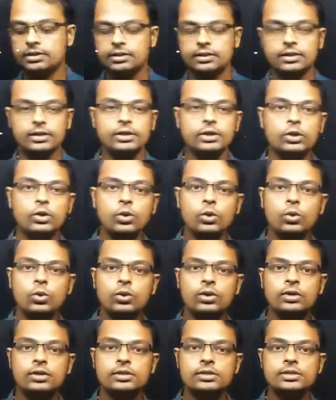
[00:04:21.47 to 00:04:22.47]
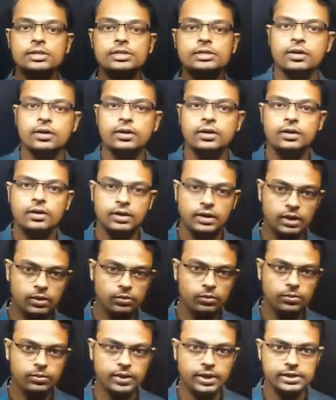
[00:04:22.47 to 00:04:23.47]
Into 16.
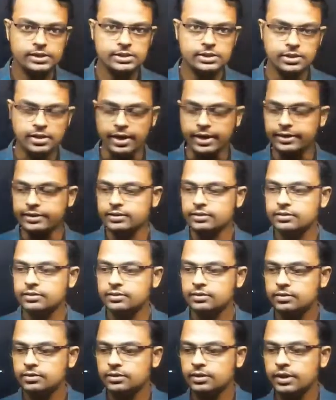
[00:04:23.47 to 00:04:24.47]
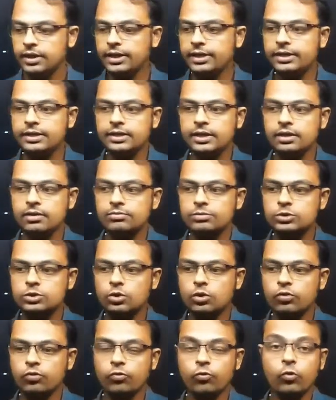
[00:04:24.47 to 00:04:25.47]
Now let's write in terms
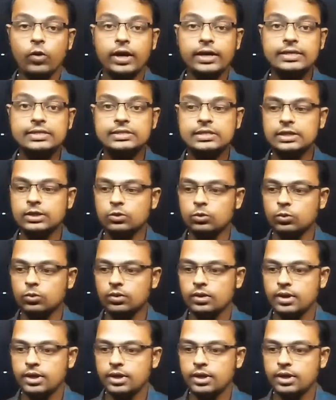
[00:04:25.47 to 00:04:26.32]
of y0.